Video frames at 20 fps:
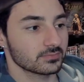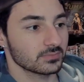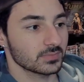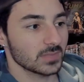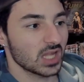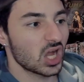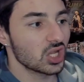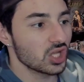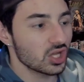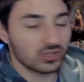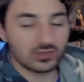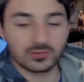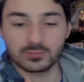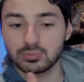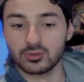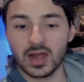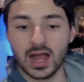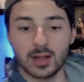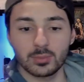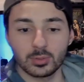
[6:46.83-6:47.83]
Another
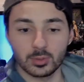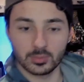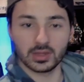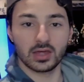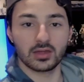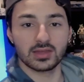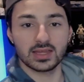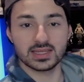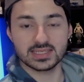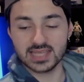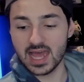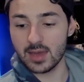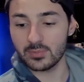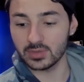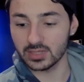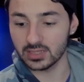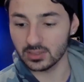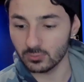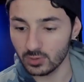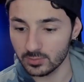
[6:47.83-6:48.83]
problem, though, that's
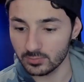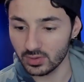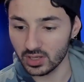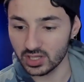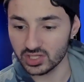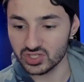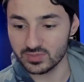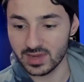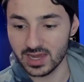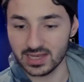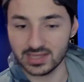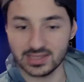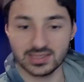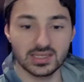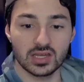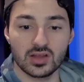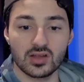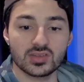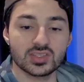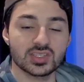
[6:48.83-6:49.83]
happening in One Punch Man, and
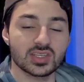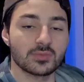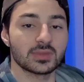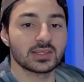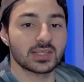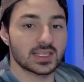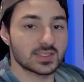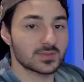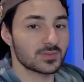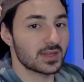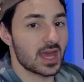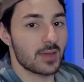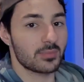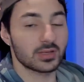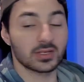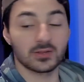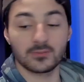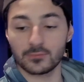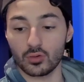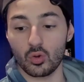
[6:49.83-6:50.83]
you know, something that's been
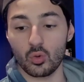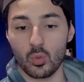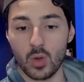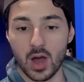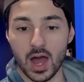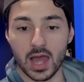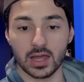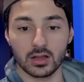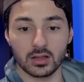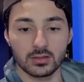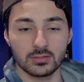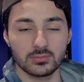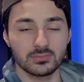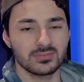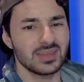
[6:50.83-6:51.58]
happening for a while,